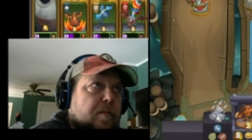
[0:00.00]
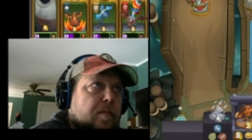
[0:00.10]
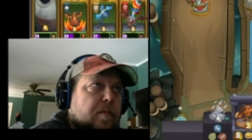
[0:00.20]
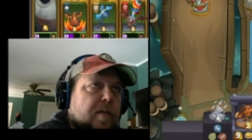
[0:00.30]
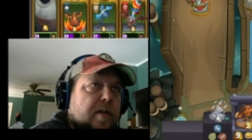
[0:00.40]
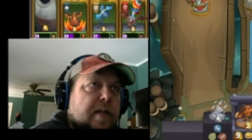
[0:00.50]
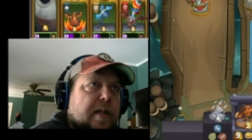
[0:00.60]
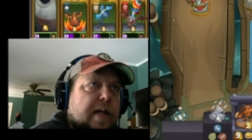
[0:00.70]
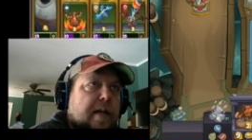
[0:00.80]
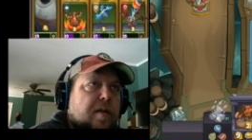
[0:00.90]
you see
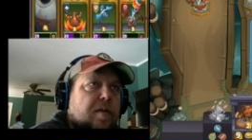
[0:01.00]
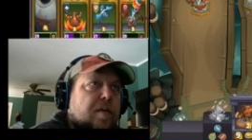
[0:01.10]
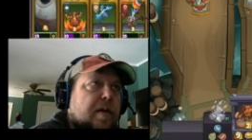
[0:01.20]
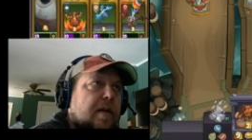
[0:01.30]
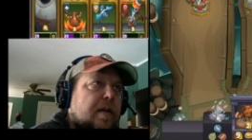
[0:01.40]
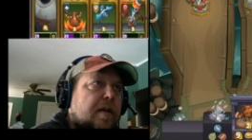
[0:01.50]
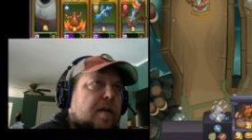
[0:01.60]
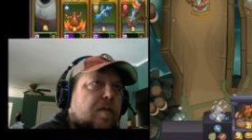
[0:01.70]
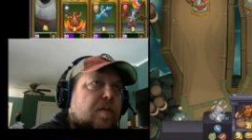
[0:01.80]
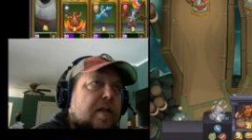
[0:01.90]
that new
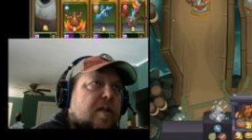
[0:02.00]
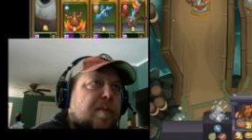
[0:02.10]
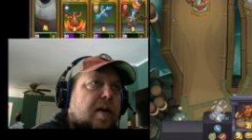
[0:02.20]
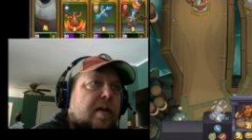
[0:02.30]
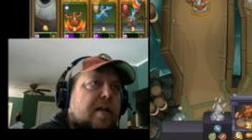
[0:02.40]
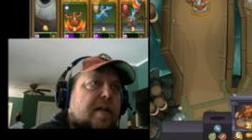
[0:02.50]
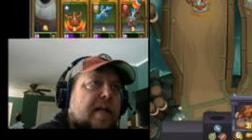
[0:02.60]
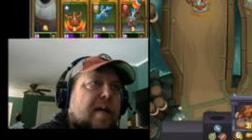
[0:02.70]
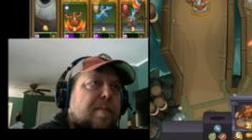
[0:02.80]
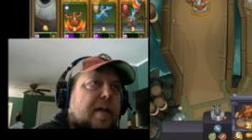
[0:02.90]
respawn in the
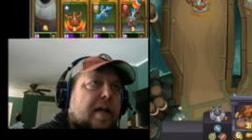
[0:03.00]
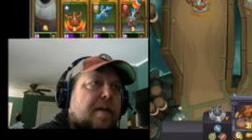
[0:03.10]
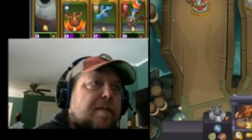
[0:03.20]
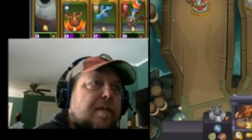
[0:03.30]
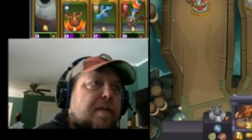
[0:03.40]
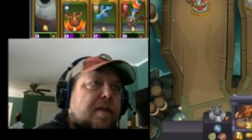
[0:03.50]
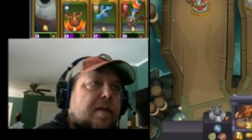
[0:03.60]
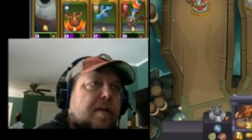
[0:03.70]
top left.